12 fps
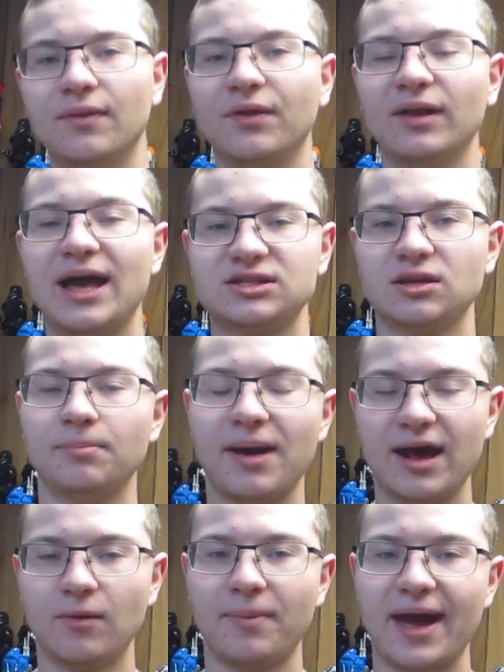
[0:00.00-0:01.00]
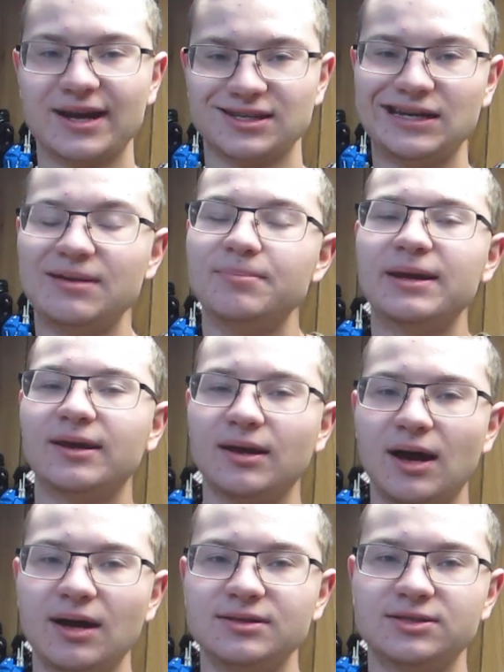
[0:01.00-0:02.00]
the last of the battle packs I need
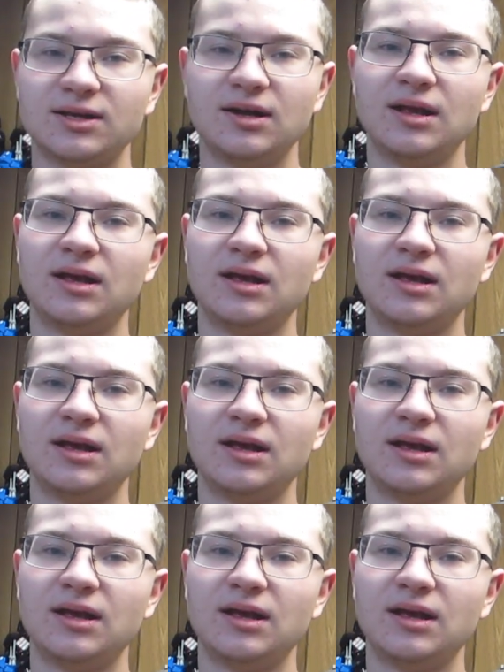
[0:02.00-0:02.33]
because